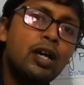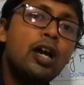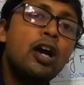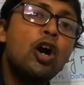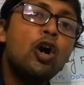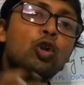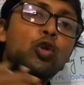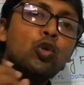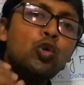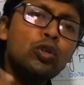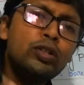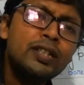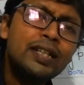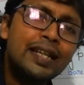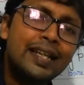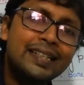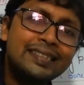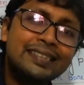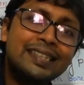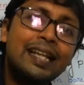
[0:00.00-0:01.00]

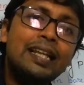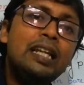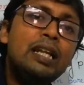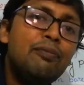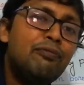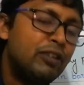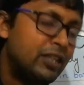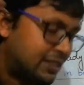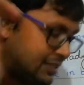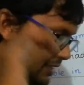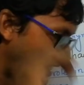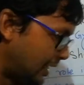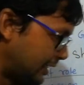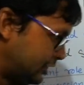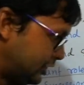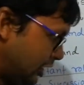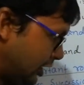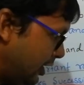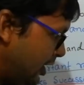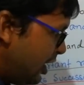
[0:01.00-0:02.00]
rootless leafy
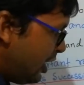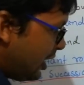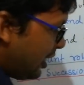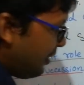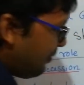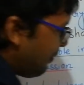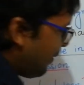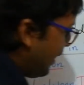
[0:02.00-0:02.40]
structure. If I